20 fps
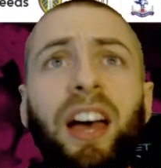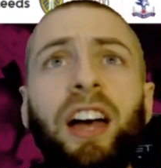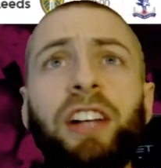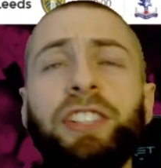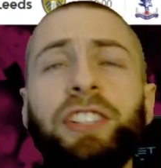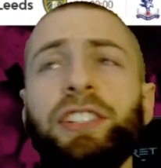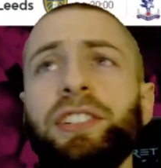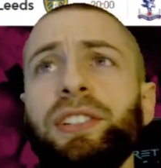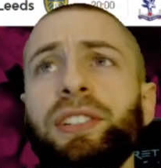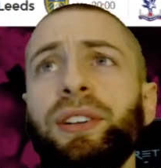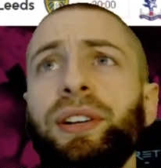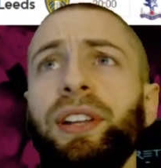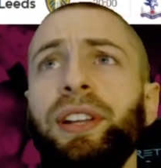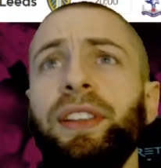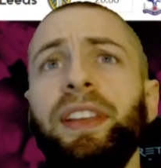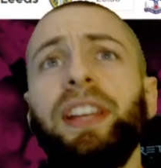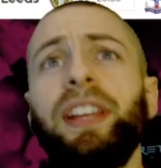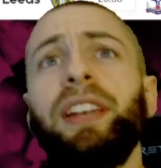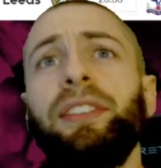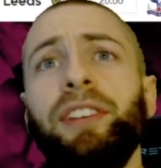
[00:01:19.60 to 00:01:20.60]
Just looking at
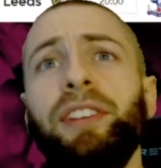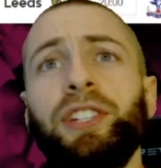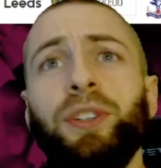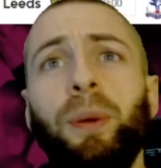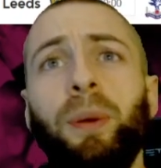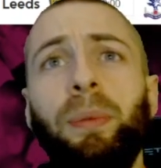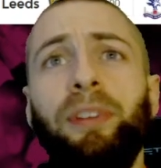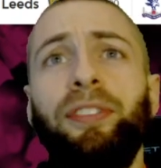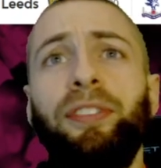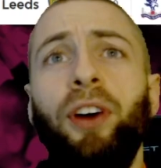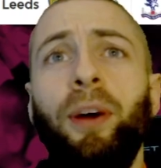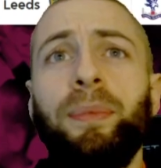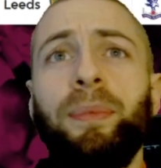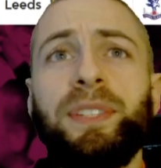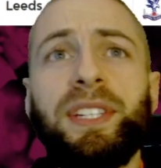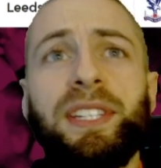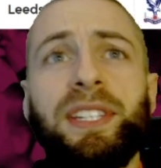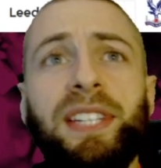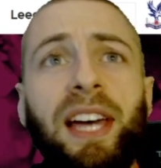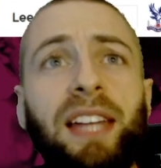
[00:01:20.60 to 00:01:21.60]
the individual
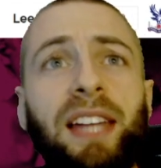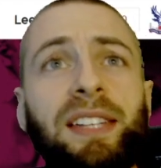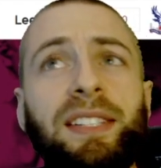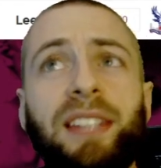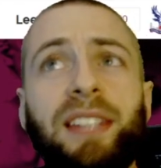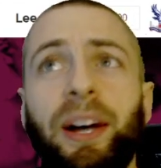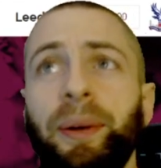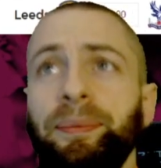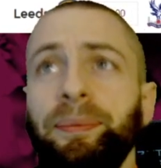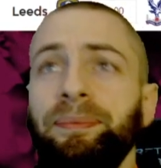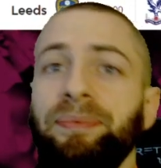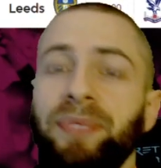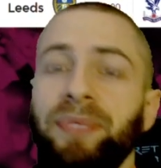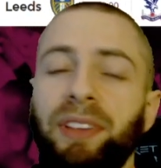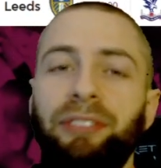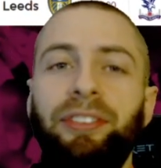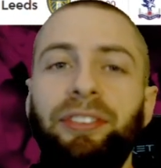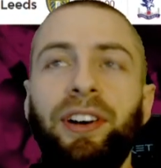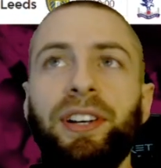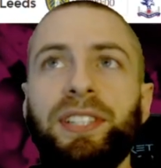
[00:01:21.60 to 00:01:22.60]
performances then. So
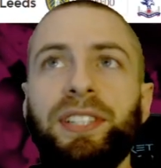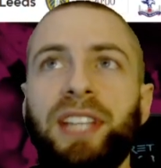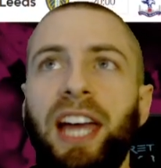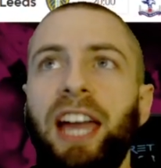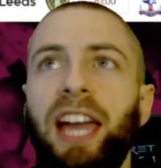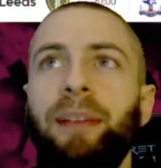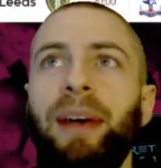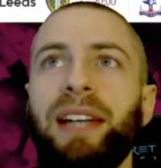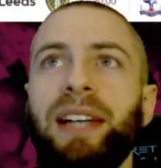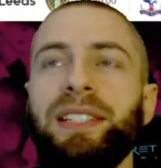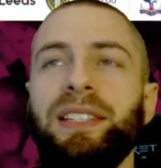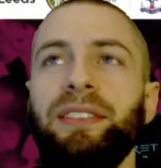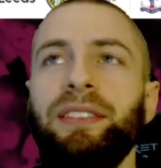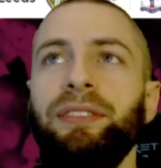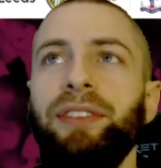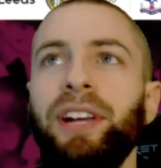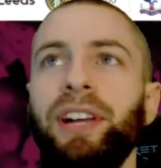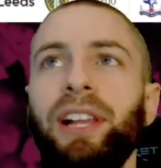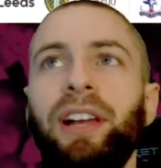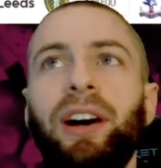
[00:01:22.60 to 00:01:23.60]
first game, Aston
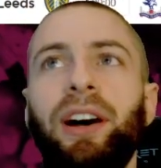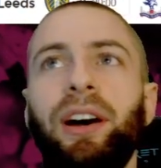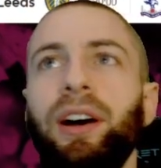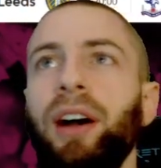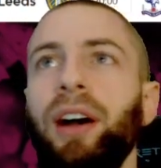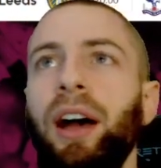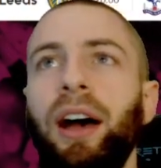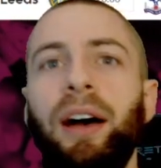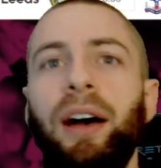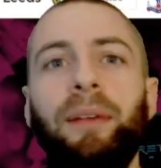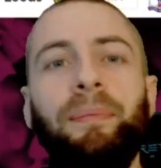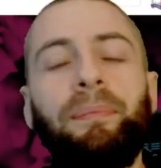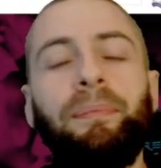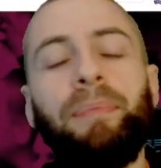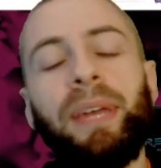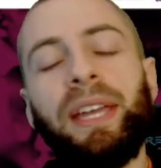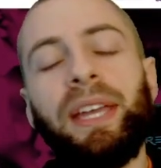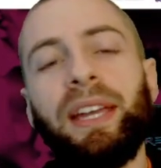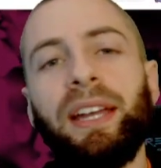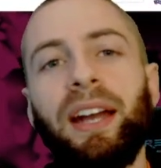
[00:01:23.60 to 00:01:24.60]
Villa
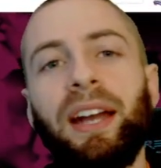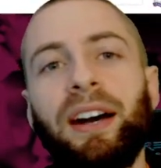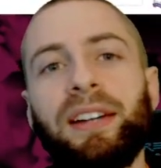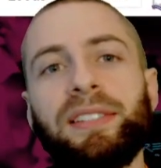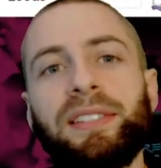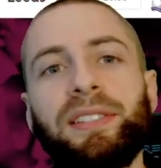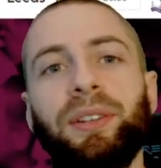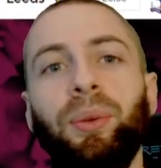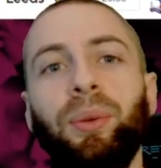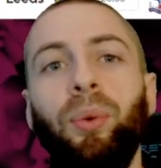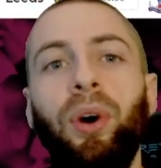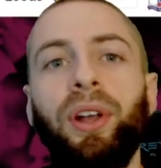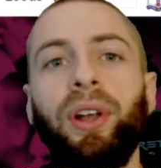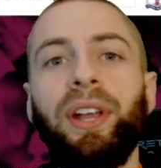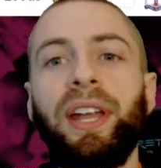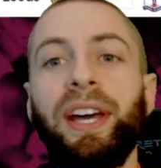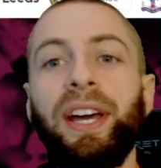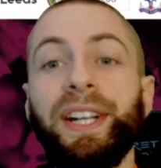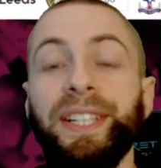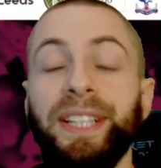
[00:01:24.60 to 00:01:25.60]
beating Arsenal
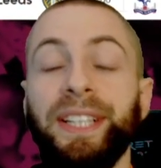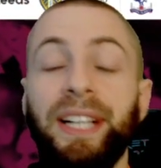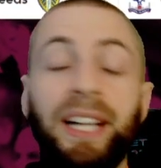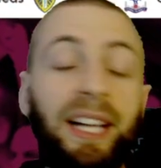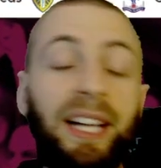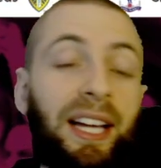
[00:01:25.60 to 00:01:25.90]
1-0.